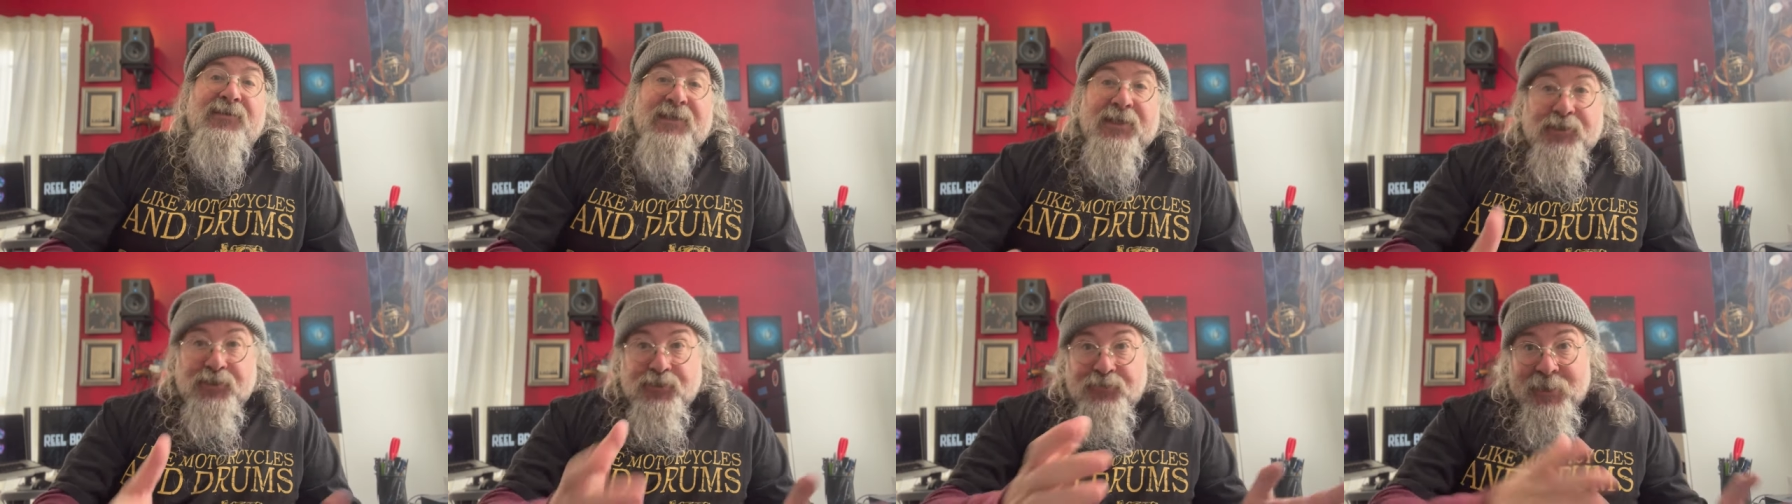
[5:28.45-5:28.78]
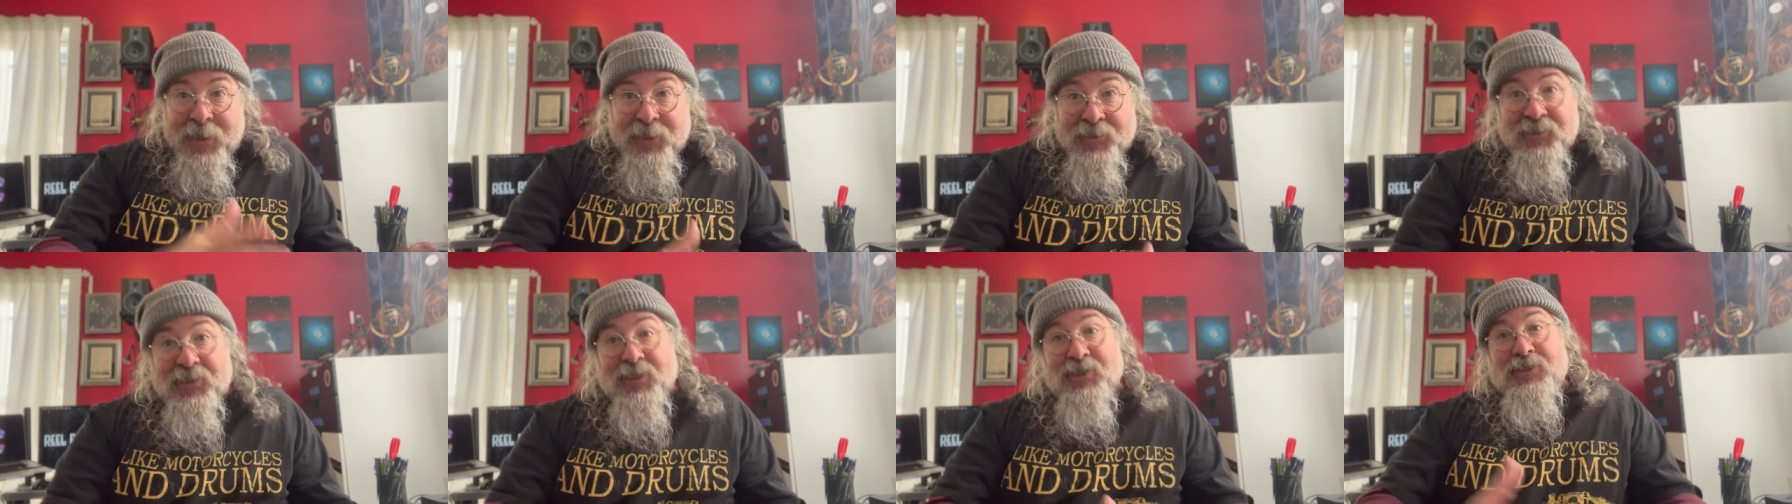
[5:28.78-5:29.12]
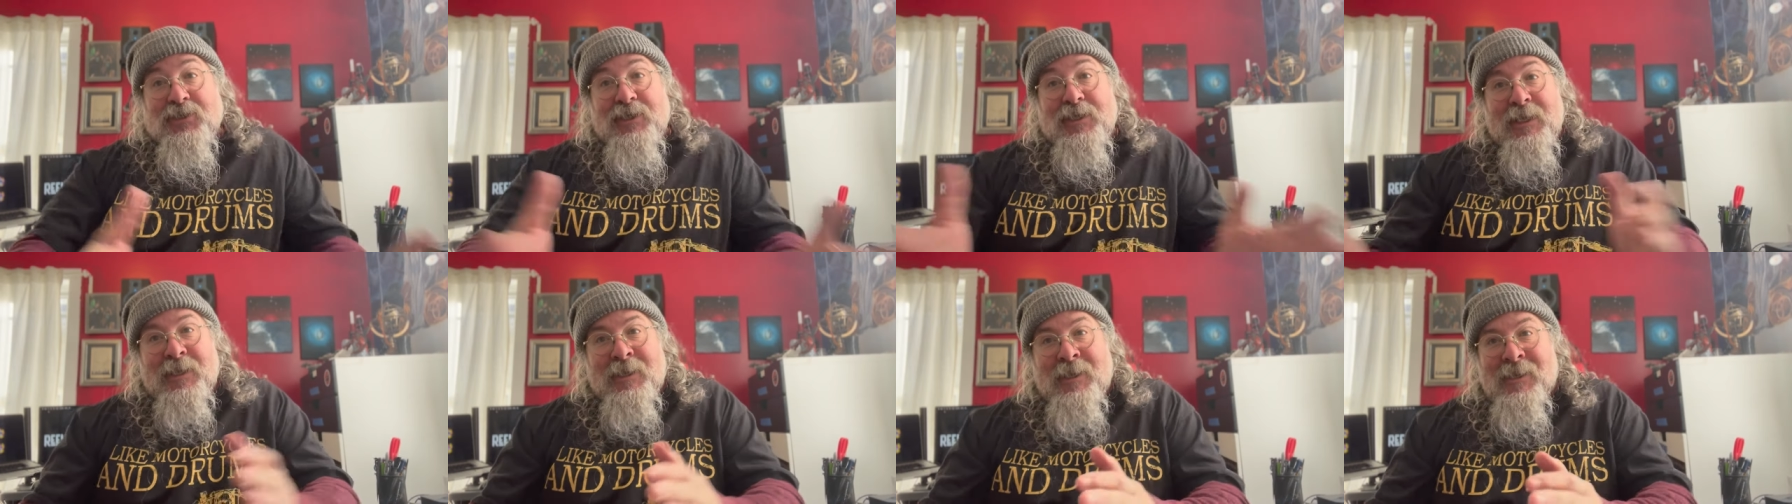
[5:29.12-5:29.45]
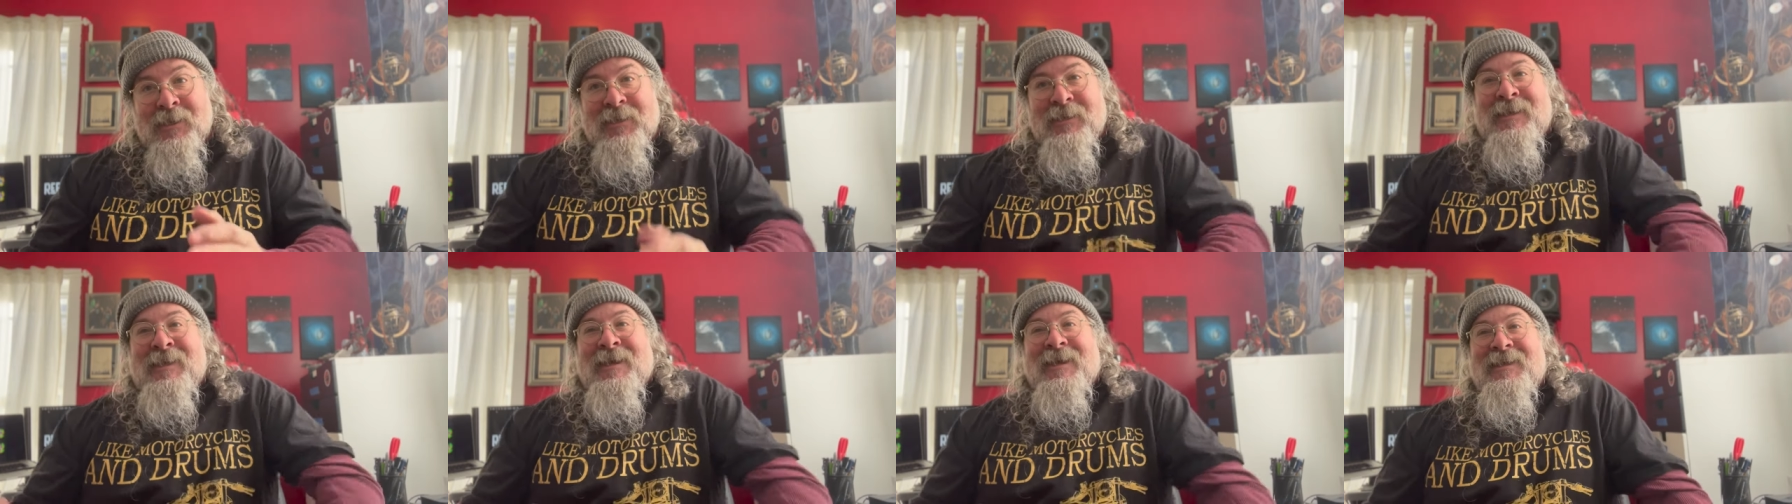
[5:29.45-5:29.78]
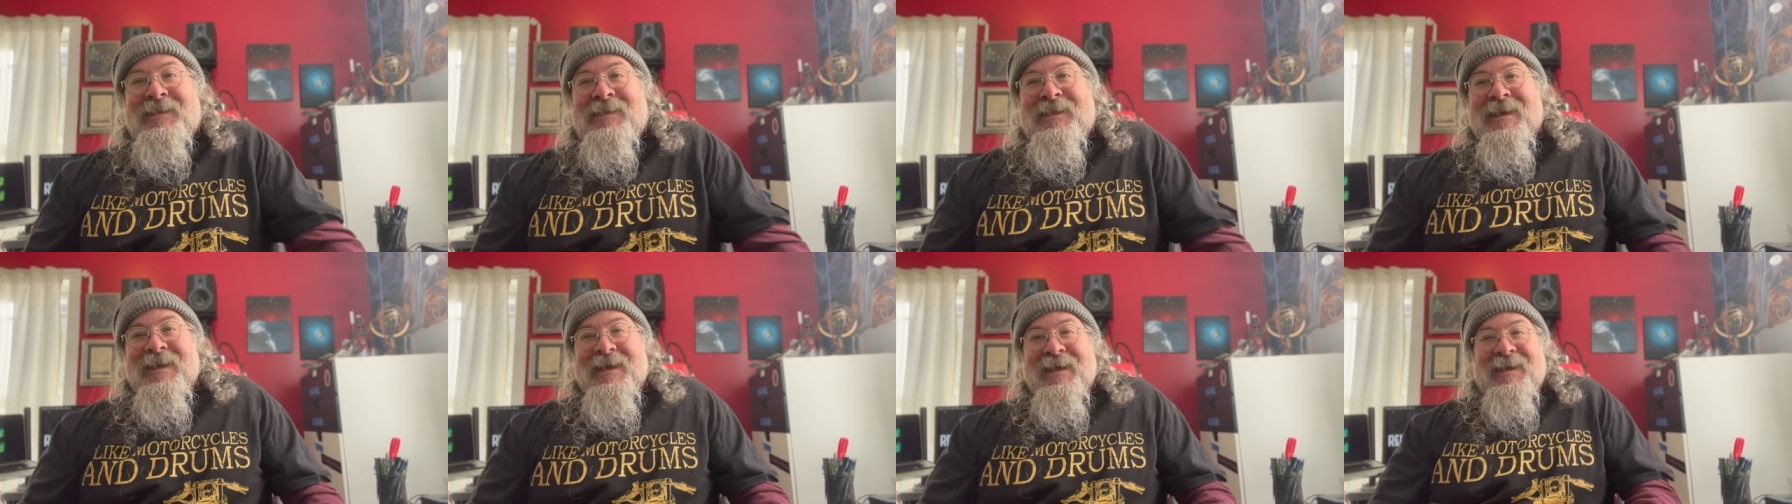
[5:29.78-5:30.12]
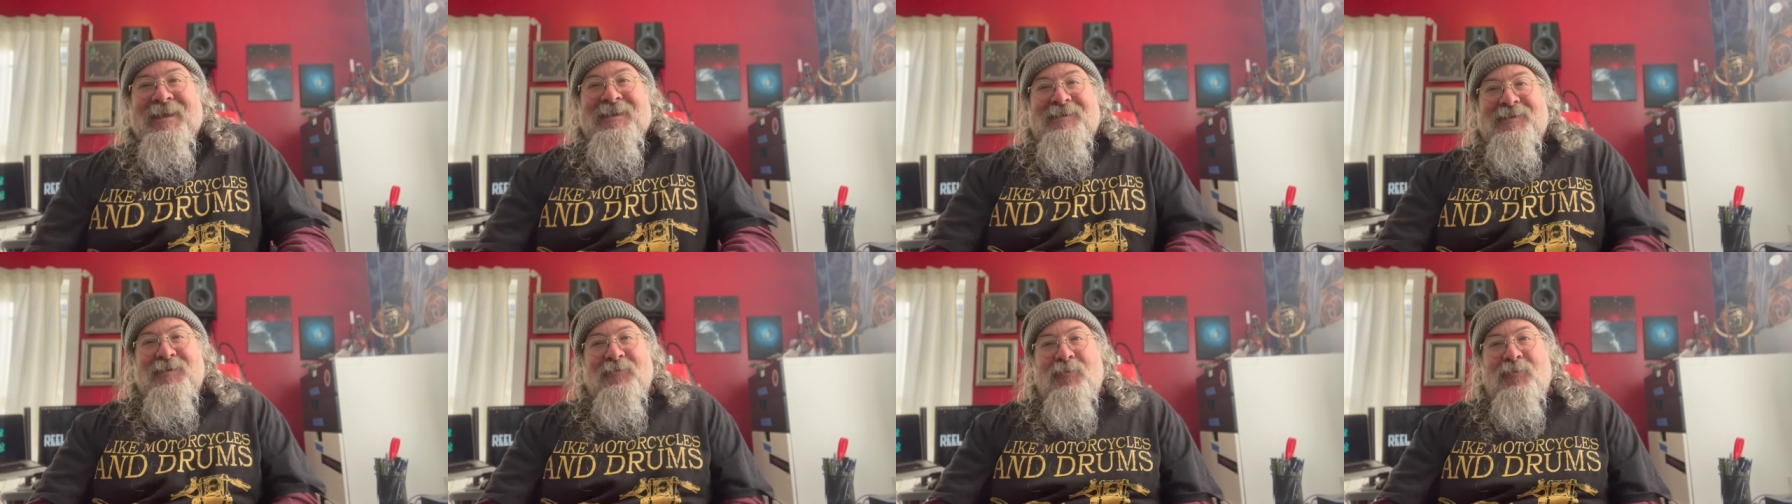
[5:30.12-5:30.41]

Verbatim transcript: let's transition into